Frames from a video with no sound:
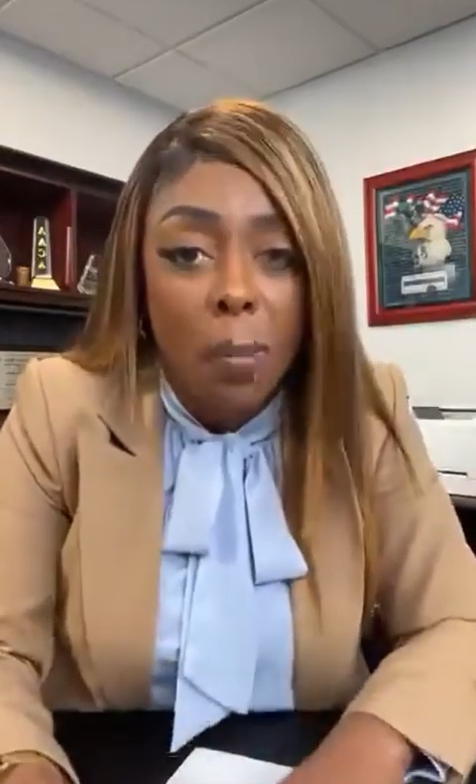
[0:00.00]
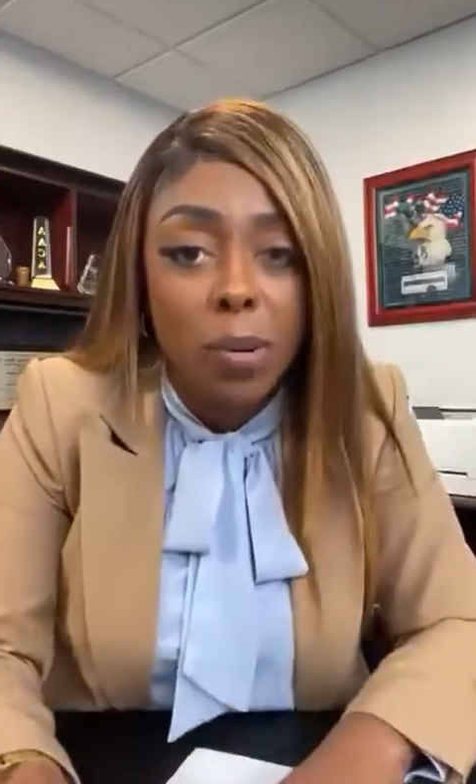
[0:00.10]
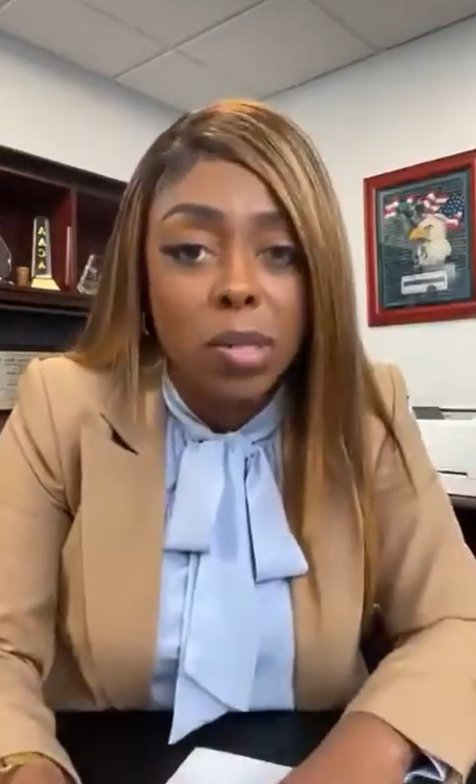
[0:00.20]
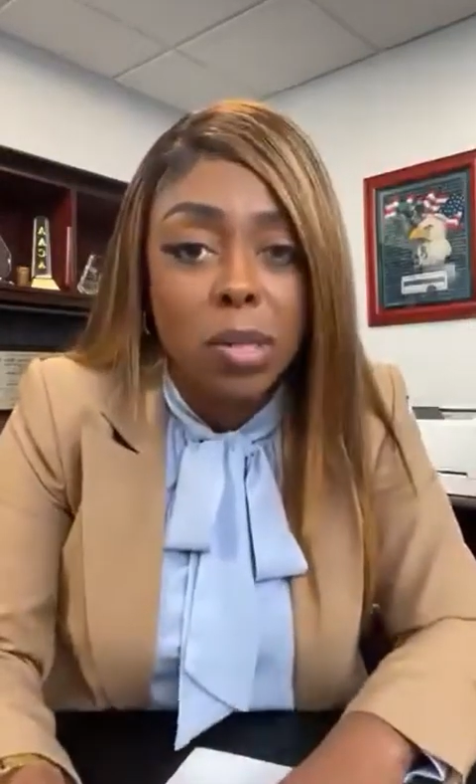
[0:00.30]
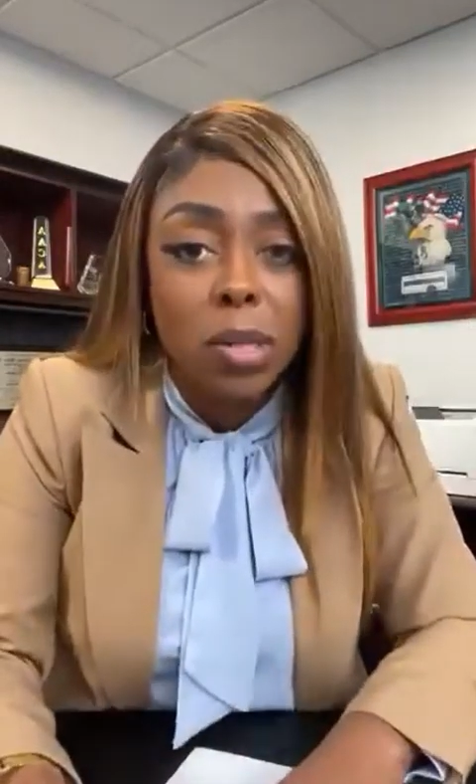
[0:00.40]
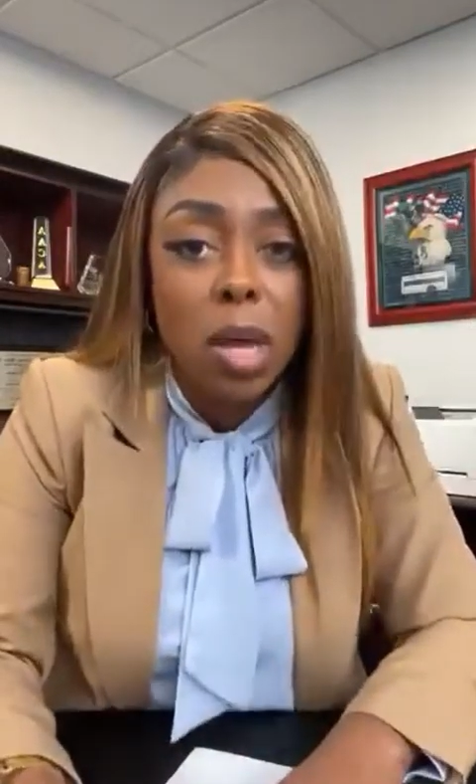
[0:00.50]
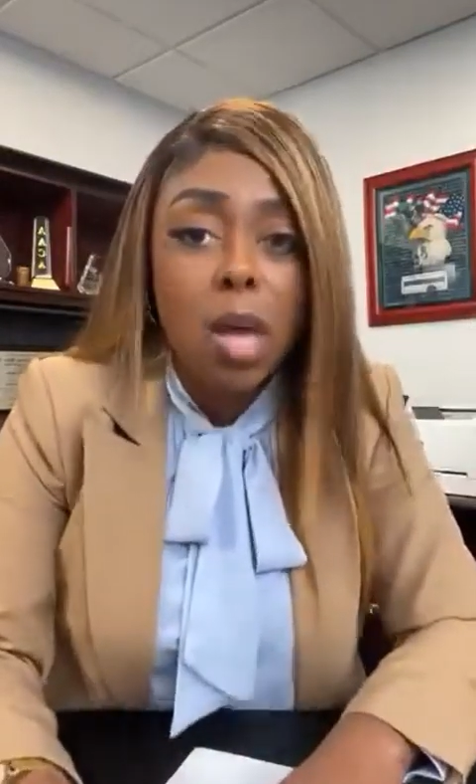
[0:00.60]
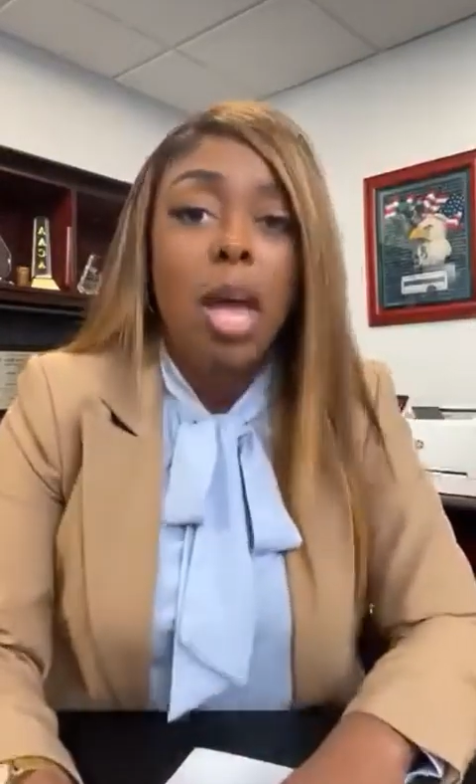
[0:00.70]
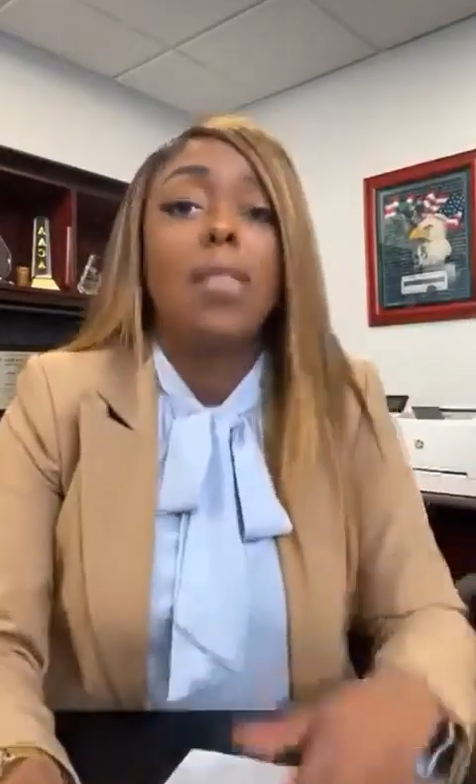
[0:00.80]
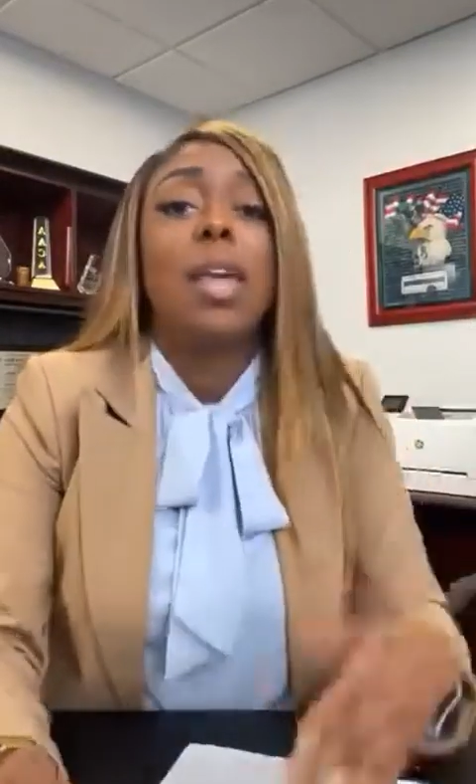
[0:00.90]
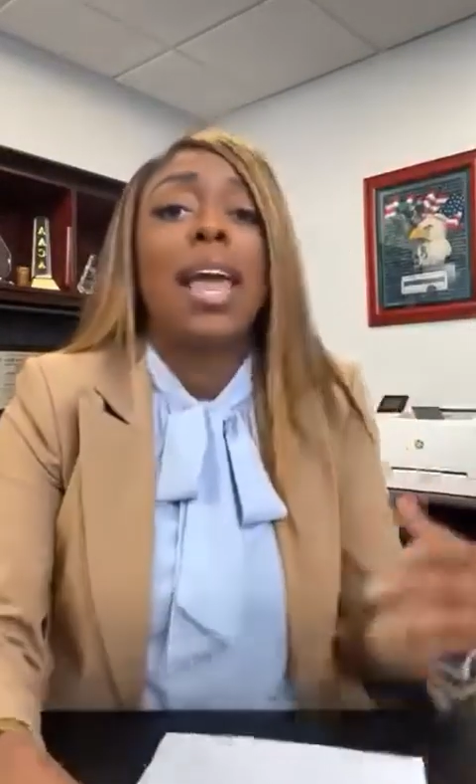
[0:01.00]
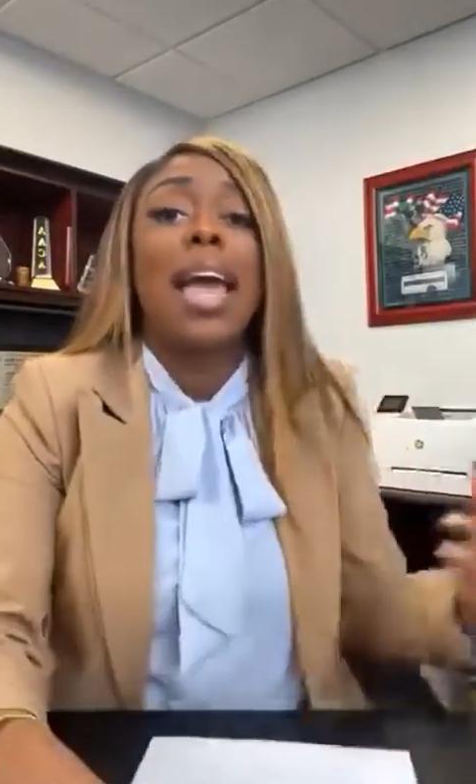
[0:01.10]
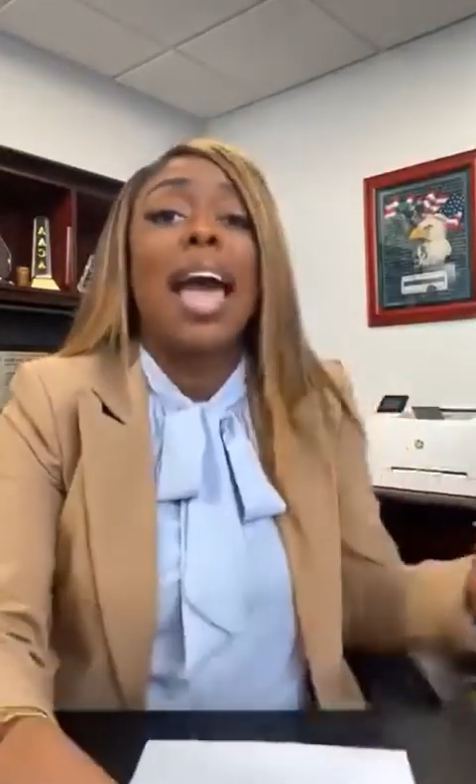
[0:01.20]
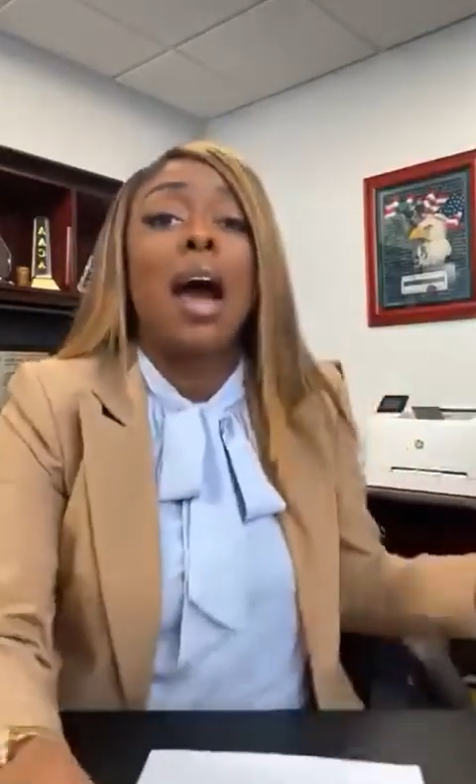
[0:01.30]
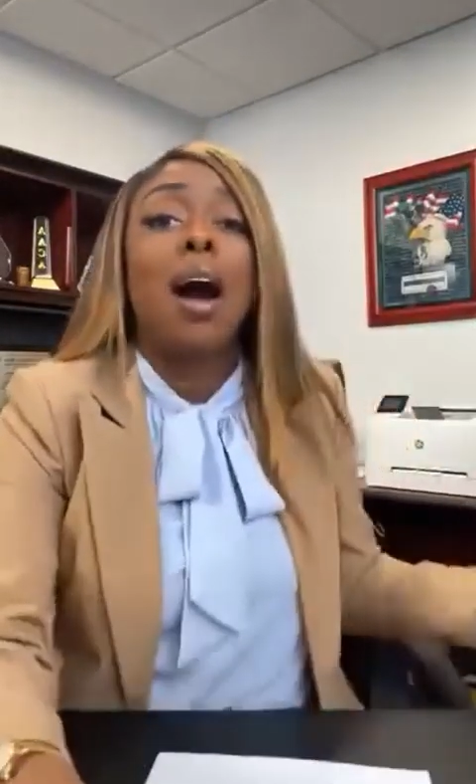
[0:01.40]
copies. And then
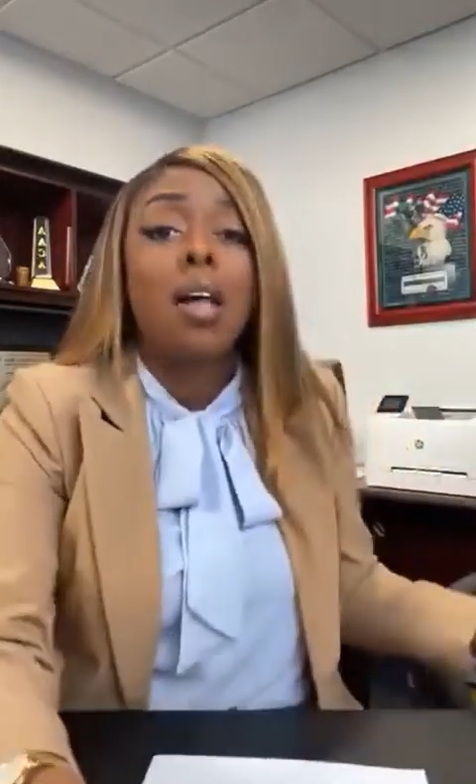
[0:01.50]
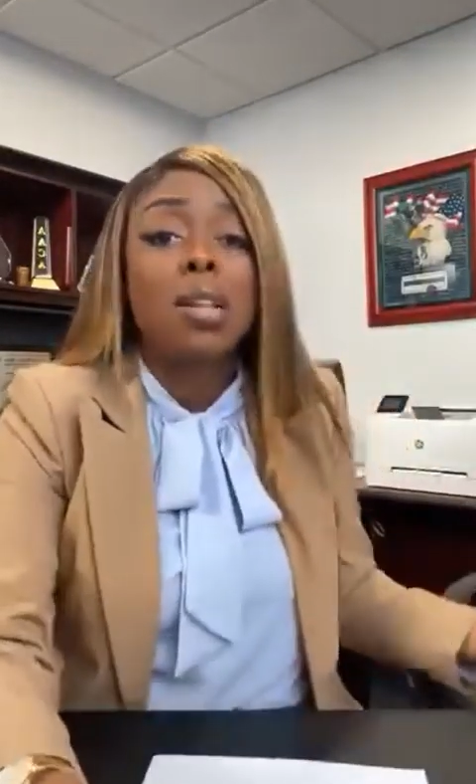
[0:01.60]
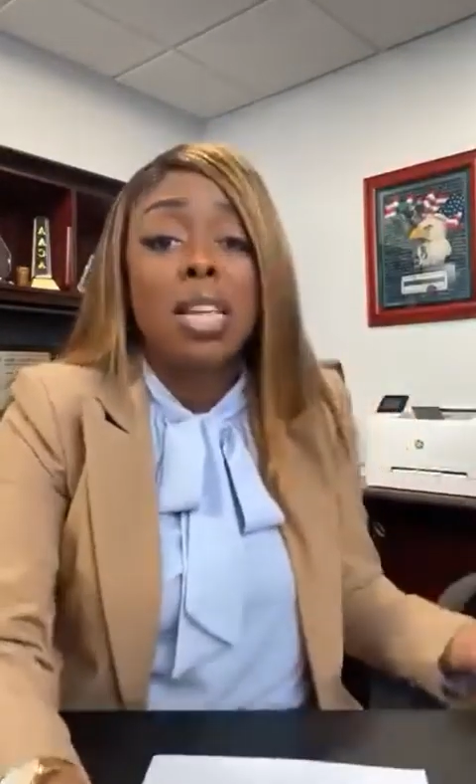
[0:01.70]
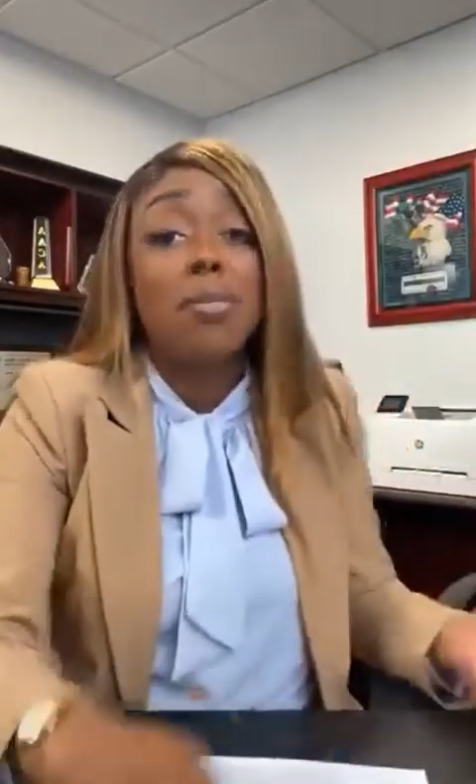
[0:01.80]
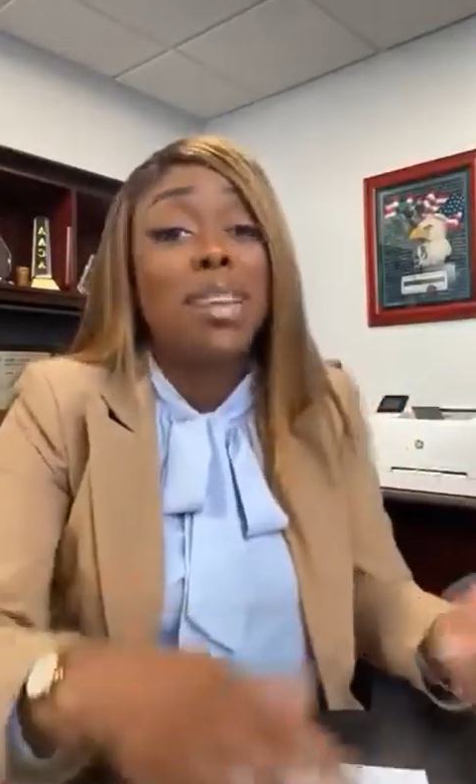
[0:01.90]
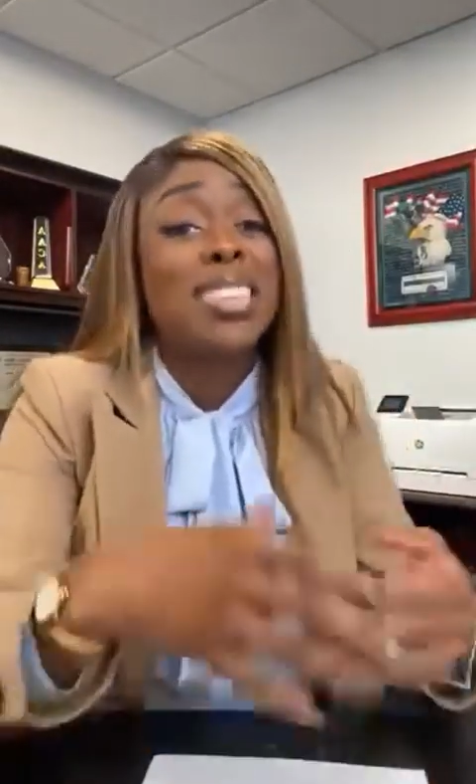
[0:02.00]
they got all the